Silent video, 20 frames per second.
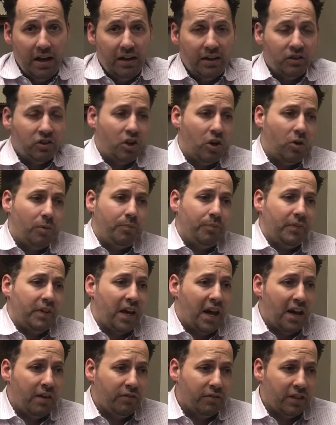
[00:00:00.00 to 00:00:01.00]
So the
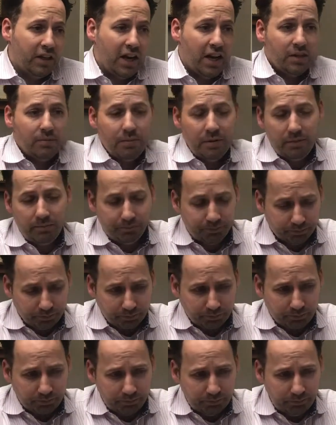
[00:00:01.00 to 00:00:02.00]
advertisement,
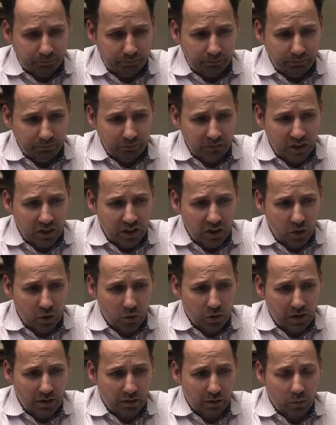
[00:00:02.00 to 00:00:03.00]
you
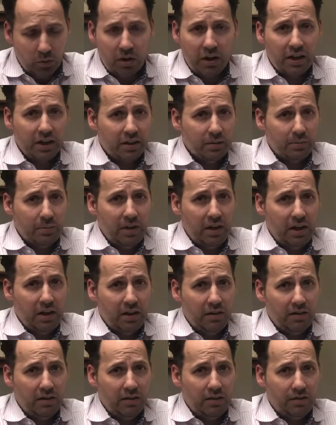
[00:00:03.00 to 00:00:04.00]
don't ever want it to
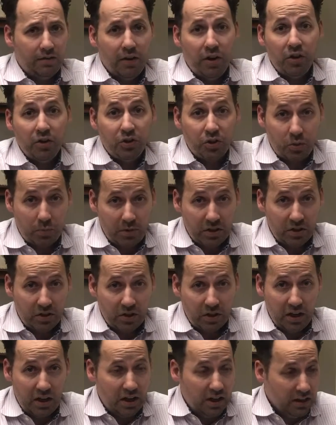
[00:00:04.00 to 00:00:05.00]
be false or
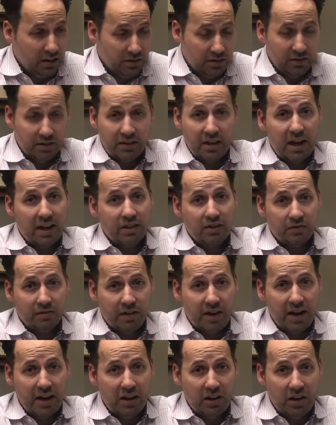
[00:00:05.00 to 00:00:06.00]
misleading, because that's a
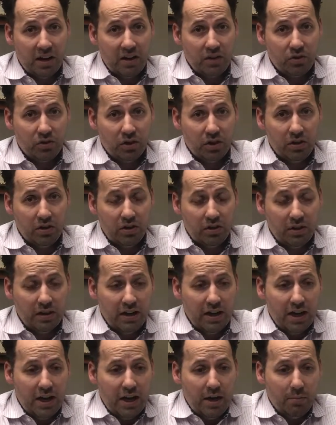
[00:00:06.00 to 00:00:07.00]
violation.
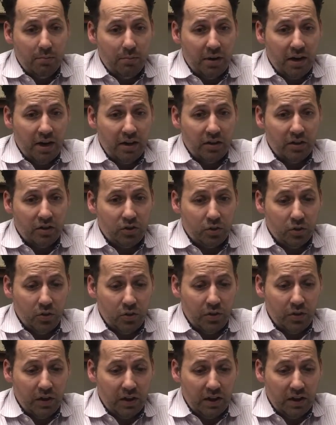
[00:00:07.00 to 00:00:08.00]
But the
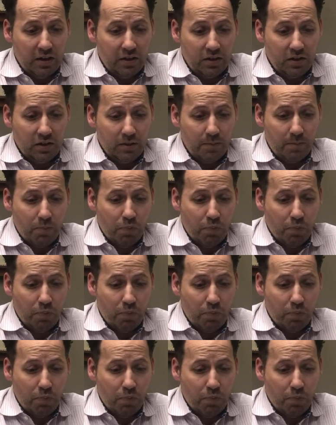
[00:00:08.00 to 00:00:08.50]
truth is,